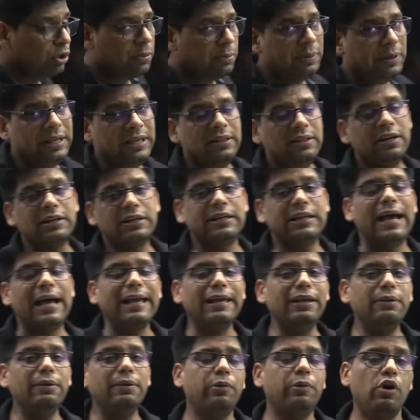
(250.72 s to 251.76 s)
be the
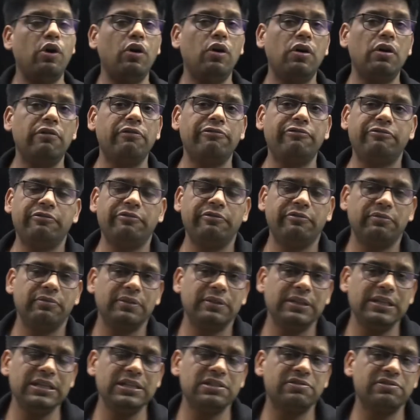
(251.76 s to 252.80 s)
type of
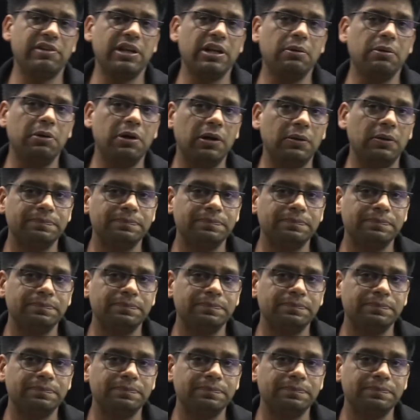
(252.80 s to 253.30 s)
these variable?